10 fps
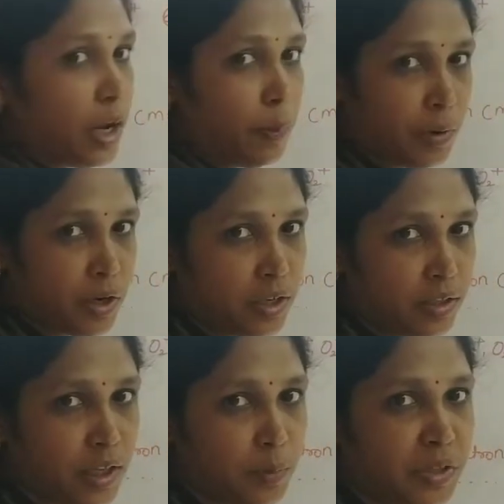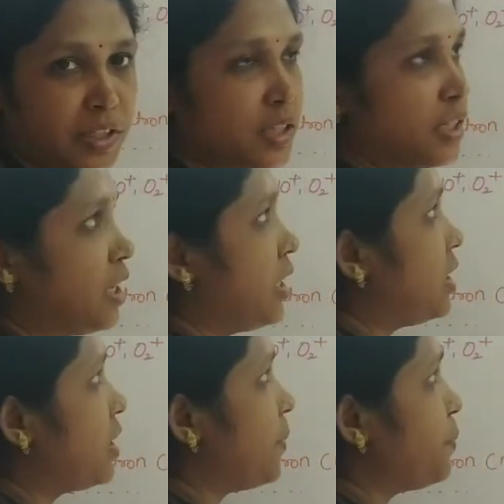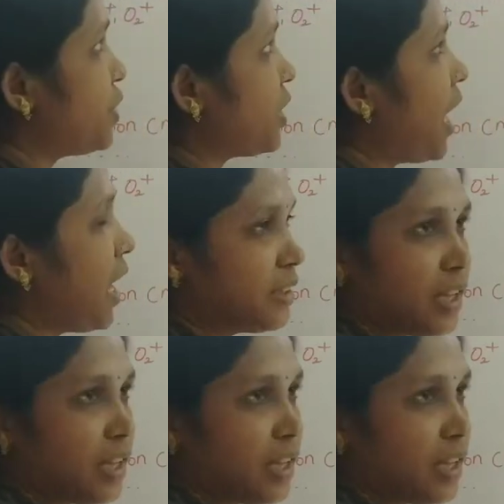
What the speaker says: number. That means subtract